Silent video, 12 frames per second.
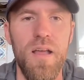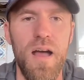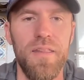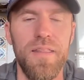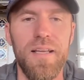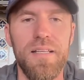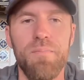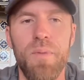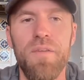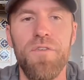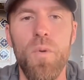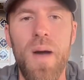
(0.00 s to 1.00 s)

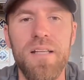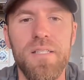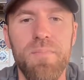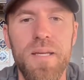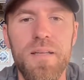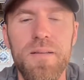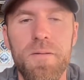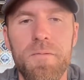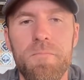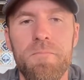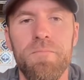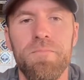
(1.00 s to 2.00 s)
But if you ask me
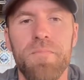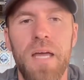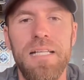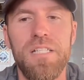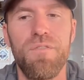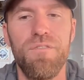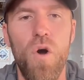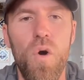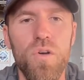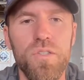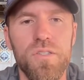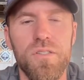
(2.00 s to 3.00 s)
and it's
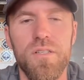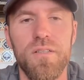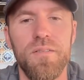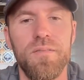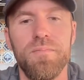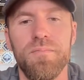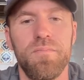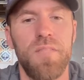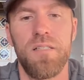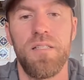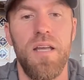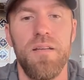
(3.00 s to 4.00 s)
forced, I'll
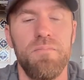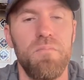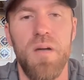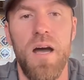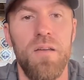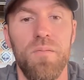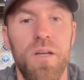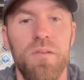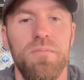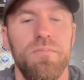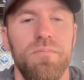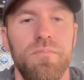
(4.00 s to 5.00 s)
say, I don't know.